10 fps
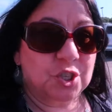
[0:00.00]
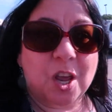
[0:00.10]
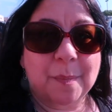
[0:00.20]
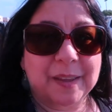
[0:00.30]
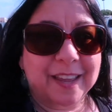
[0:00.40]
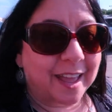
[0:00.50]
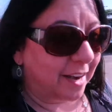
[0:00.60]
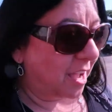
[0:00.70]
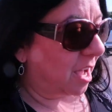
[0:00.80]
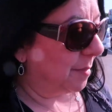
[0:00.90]
Shopping
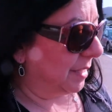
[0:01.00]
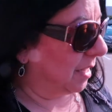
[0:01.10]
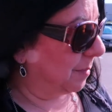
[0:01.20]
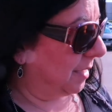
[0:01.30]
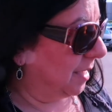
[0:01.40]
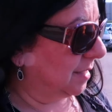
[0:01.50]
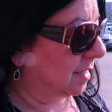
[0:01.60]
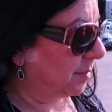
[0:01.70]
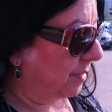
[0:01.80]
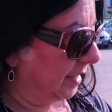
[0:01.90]
at Hobby Lobby is
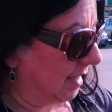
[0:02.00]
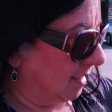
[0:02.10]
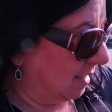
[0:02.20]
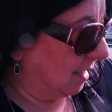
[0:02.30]
complete.